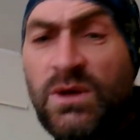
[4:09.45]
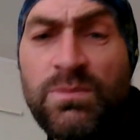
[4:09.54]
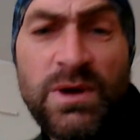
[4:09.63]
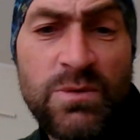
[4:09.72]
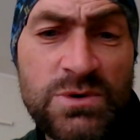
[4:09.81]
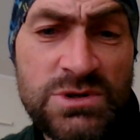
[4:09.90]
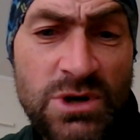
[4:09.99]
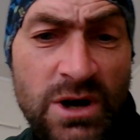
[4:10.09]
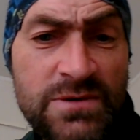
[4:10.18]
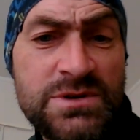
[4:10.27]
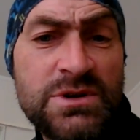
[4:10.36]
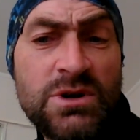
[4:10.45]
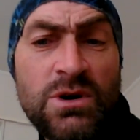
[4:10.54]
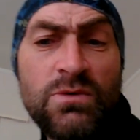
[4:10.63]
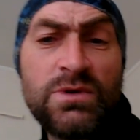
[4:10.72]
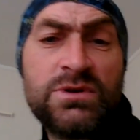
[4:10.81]
people's lives.
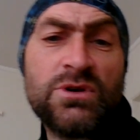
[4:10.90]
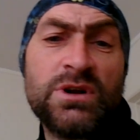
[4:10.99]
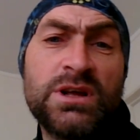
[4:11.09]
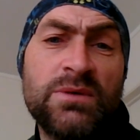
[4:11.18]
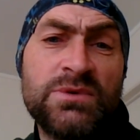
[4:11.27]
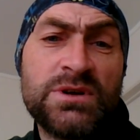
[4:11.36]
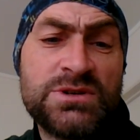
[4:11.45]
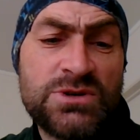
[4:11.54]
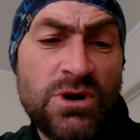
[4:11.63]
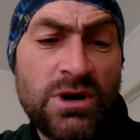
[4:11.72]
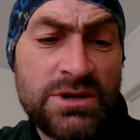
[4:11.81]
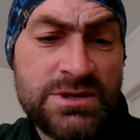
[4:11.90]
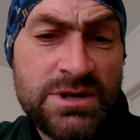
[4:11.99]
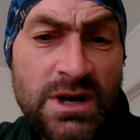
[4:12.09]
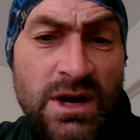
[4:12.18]
Trying to keep things silent